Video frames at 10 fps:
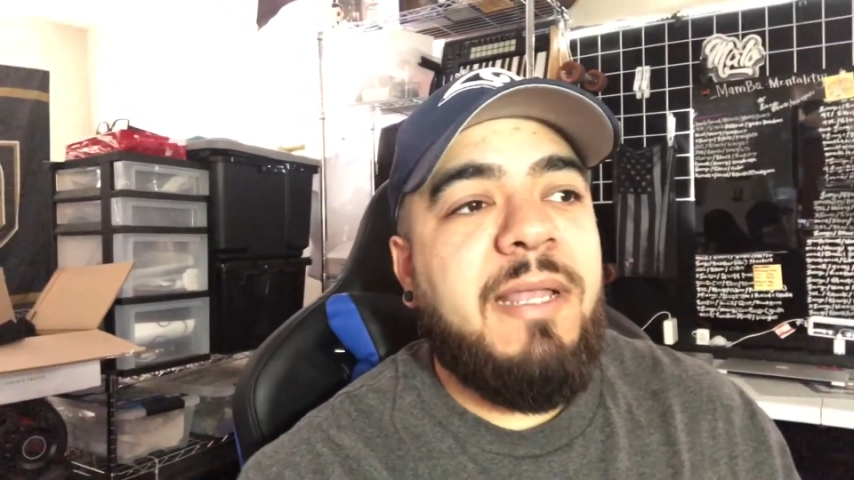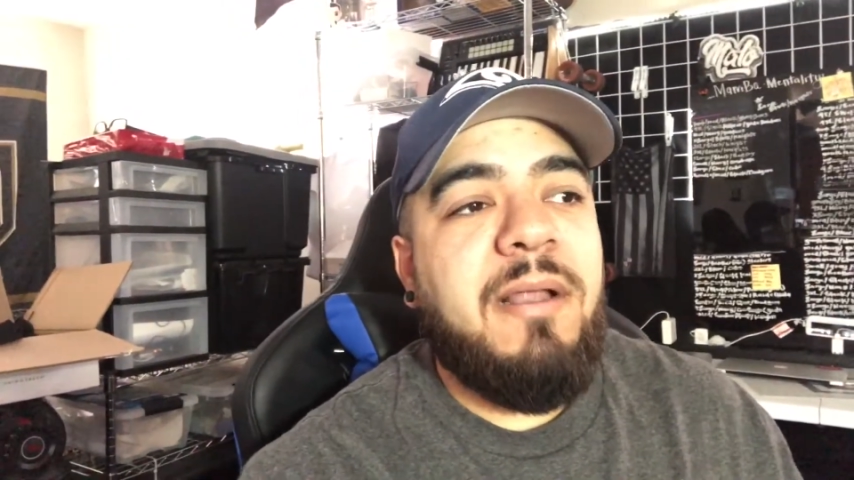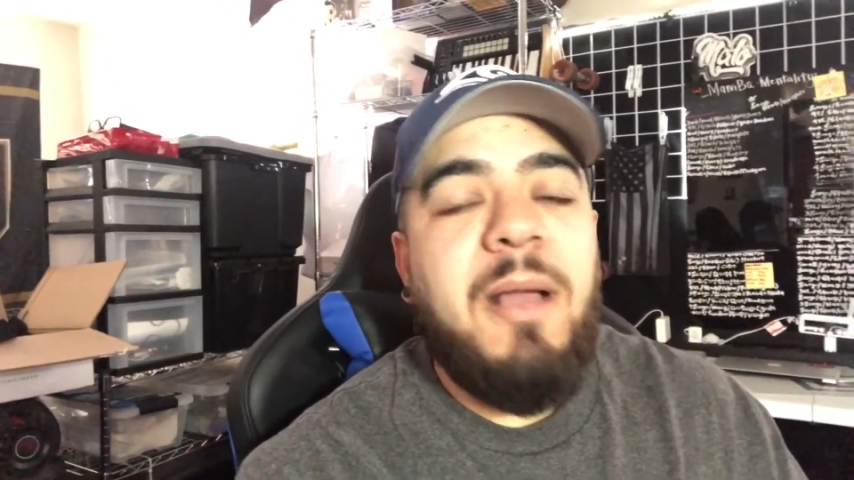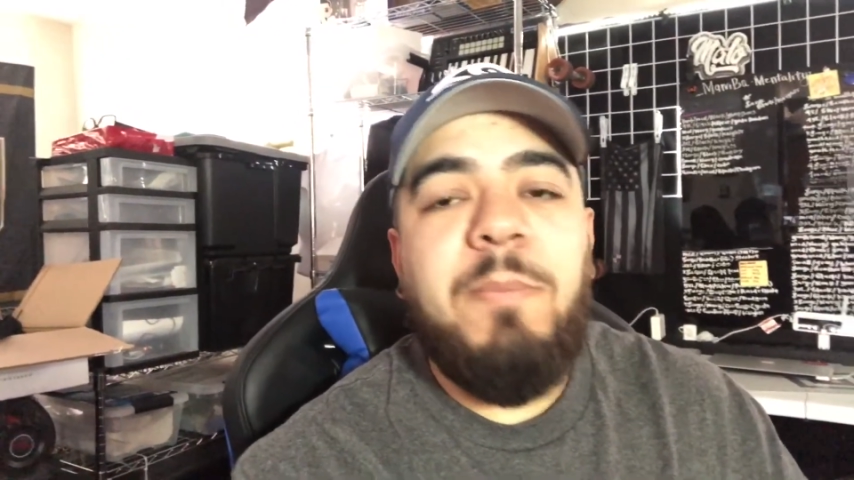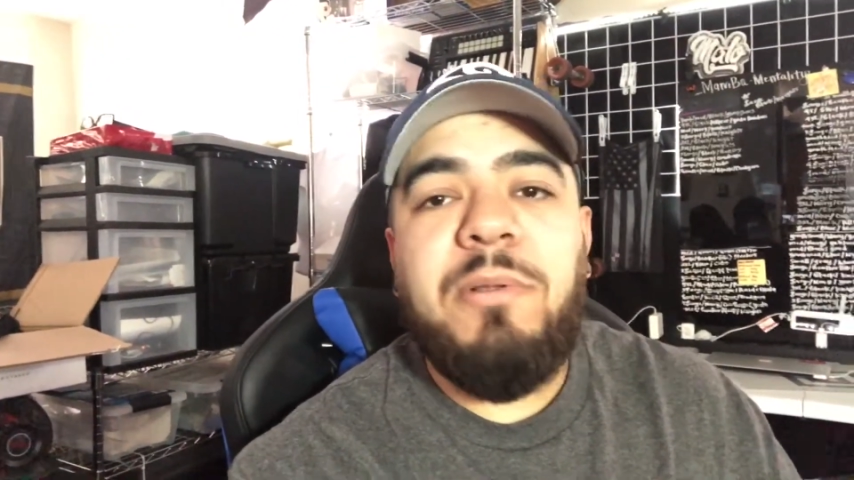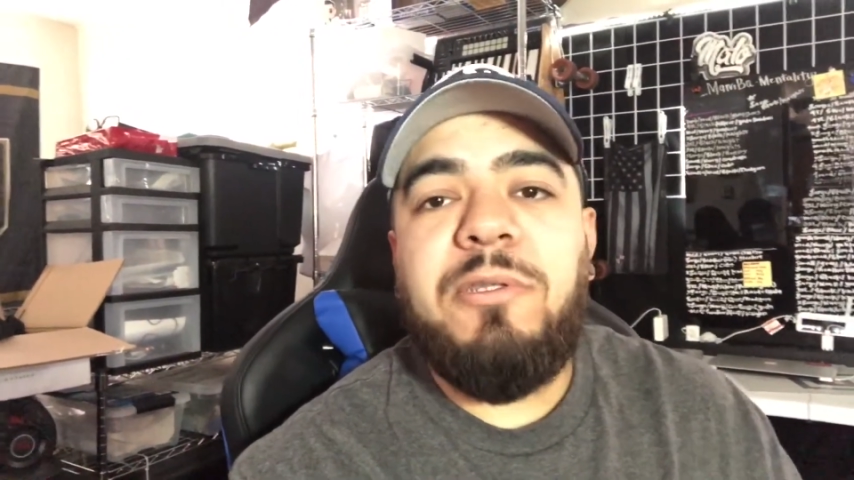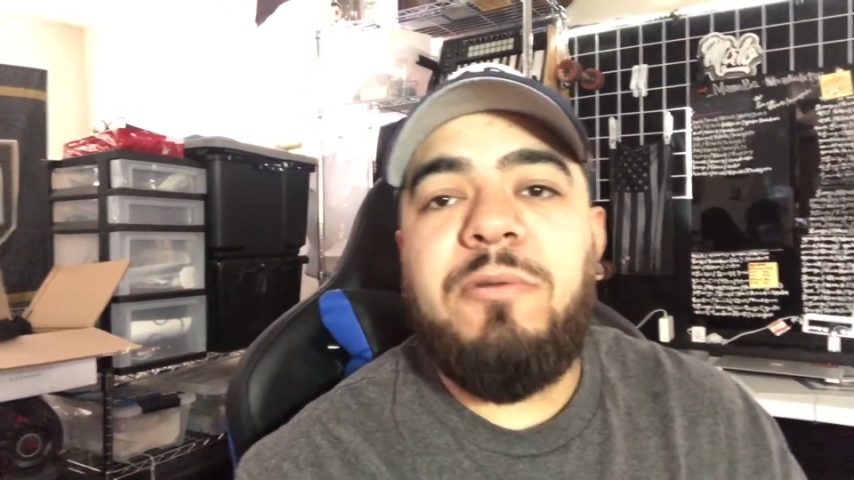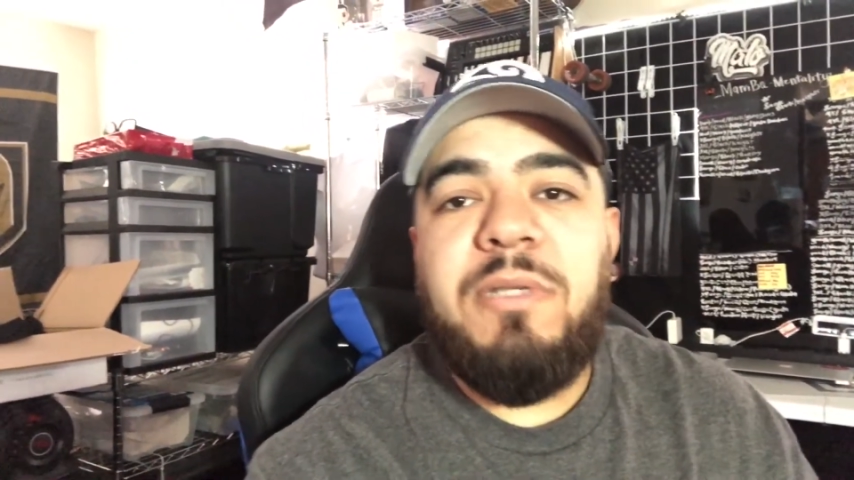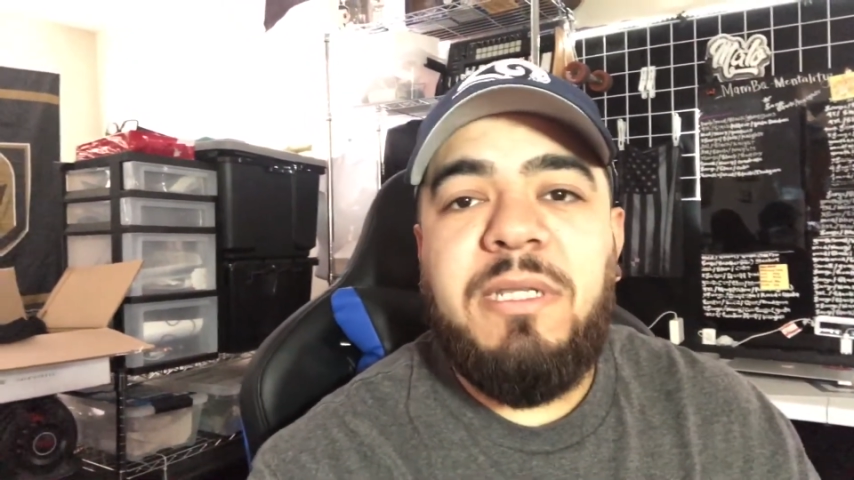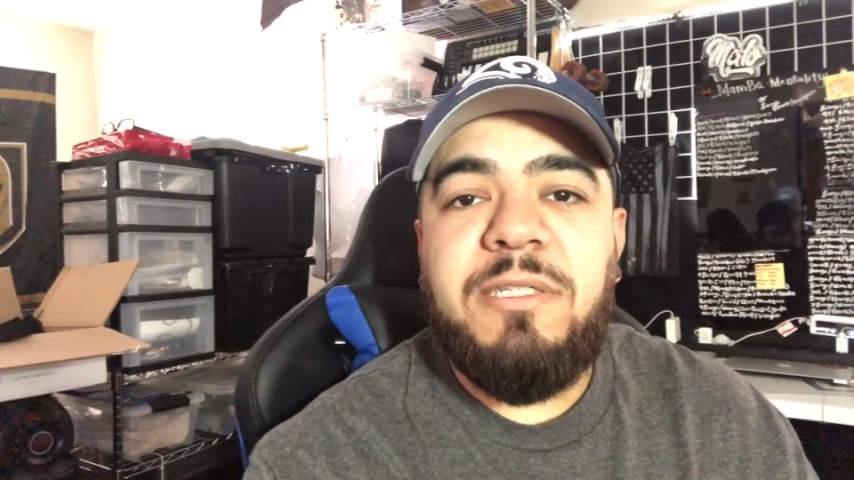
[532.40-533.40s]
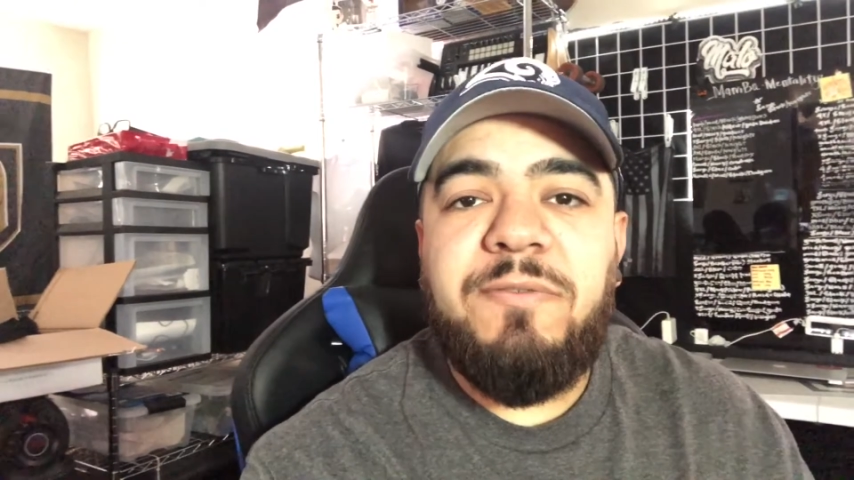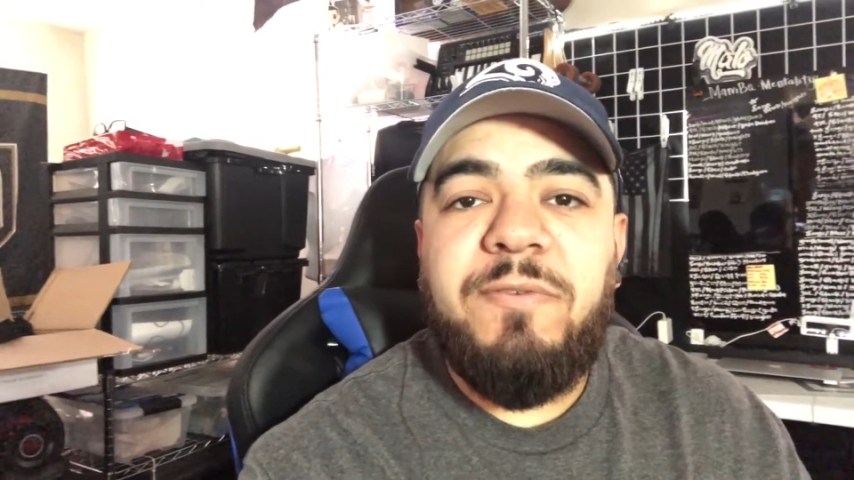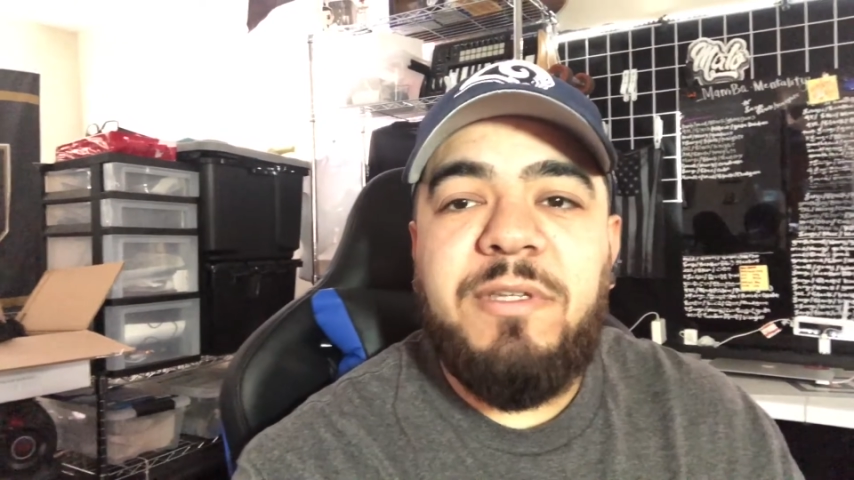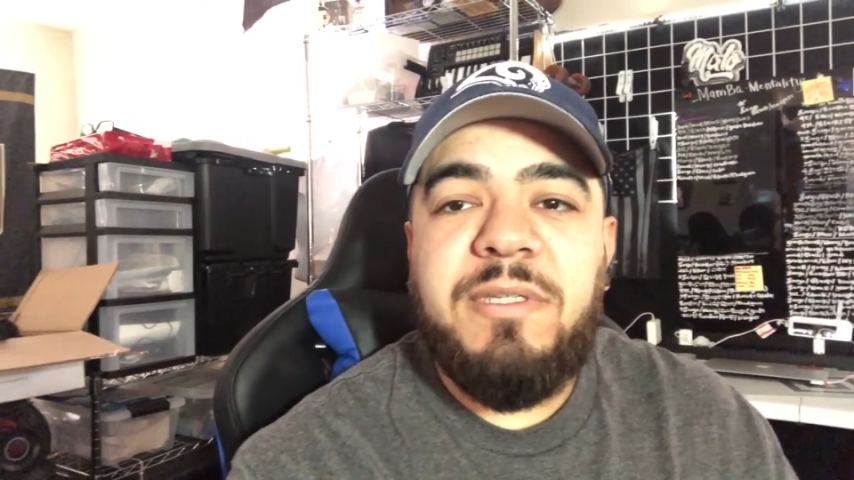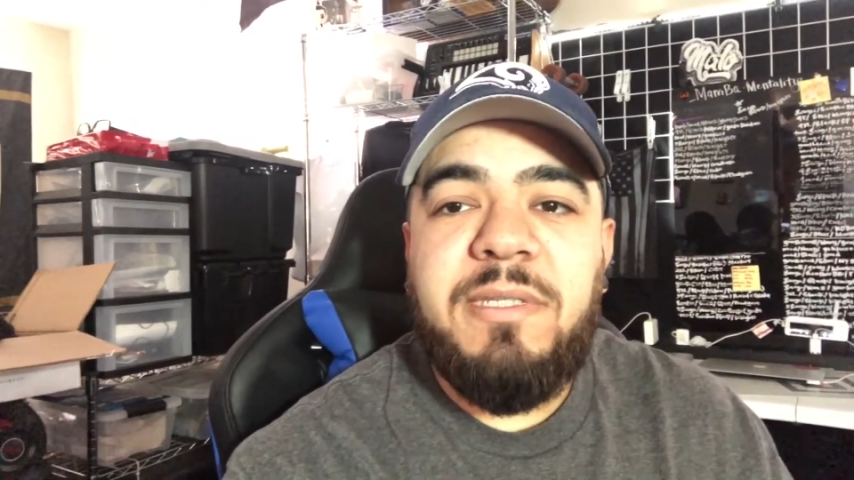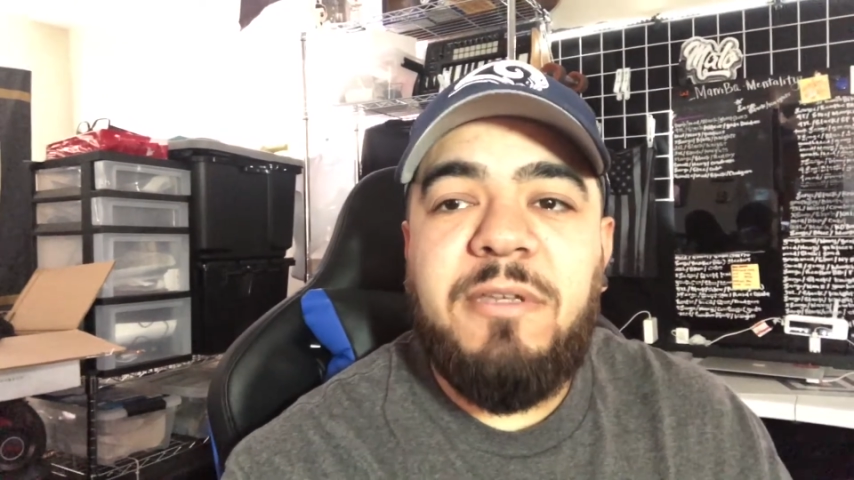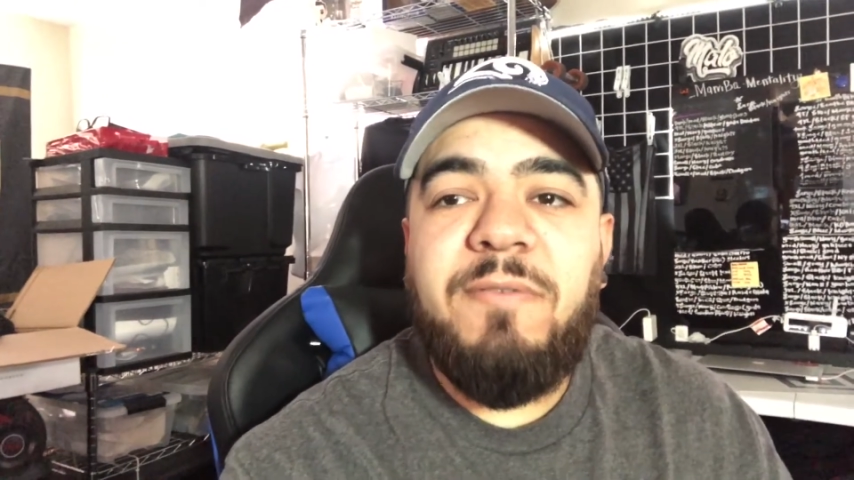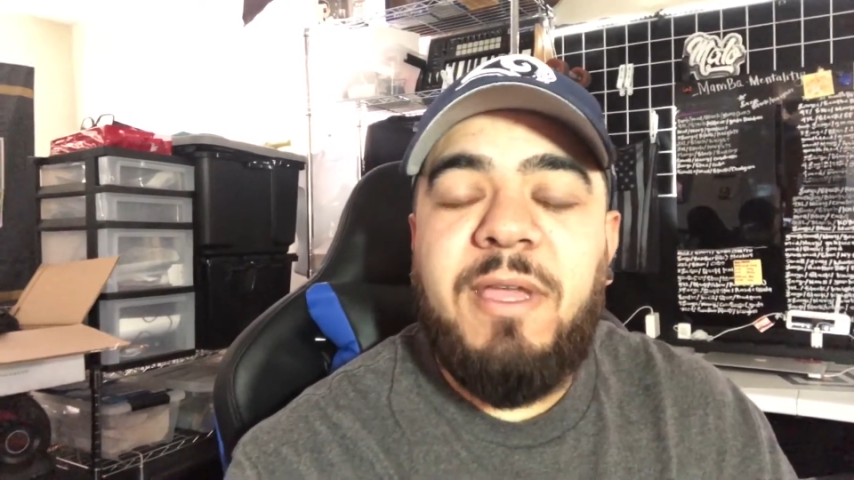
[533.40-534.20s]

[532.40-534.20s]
opportunities for yourself